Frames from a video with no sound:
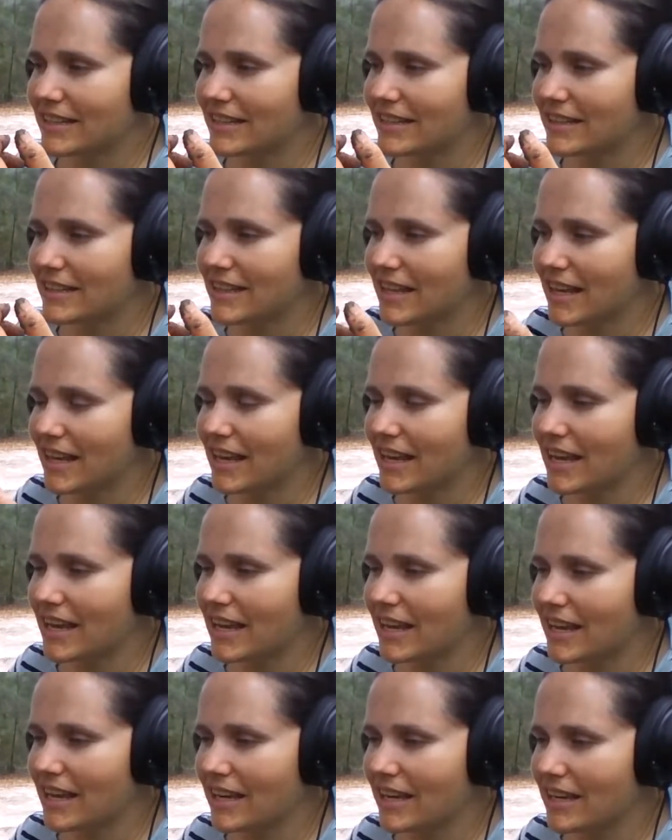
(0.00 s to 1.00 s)

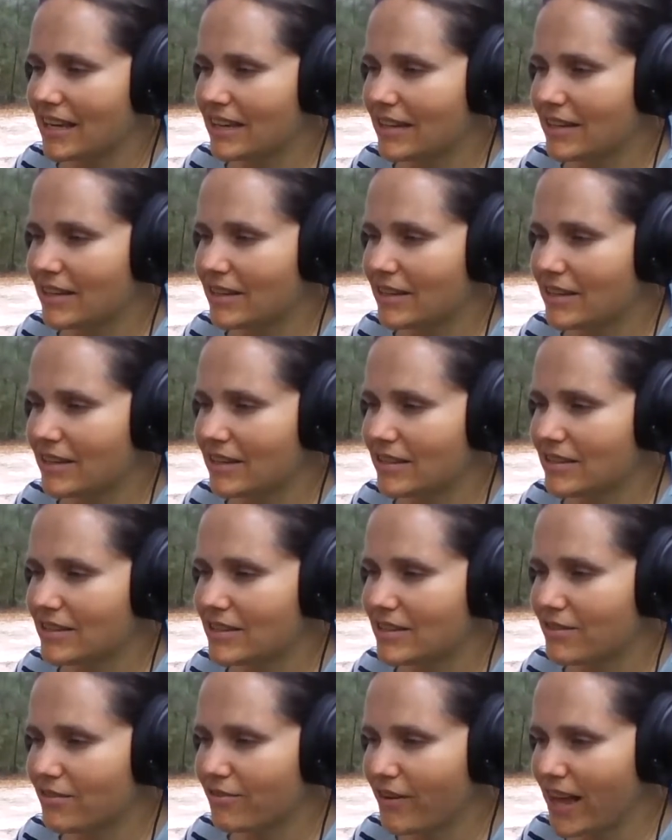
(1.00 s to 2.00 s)
they
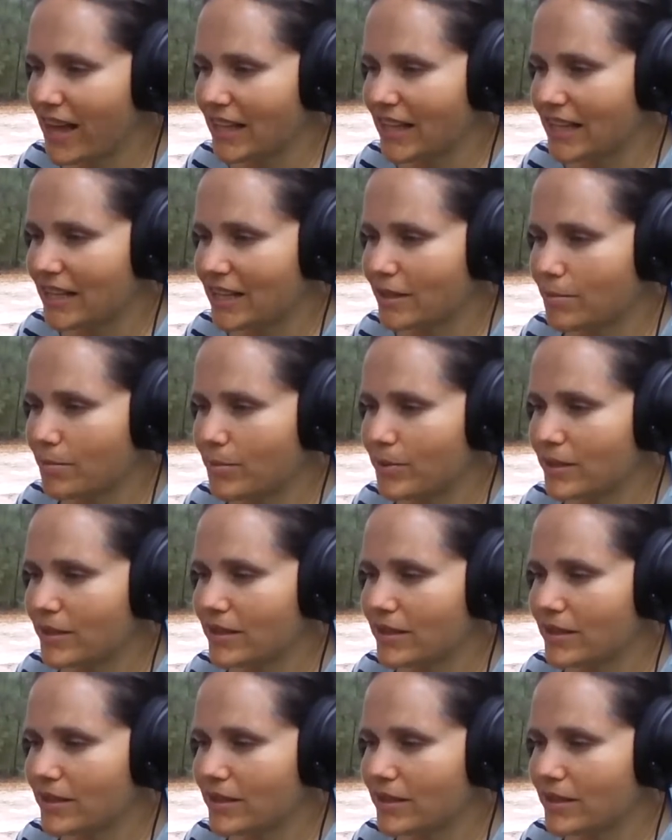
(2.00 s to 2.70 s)
develop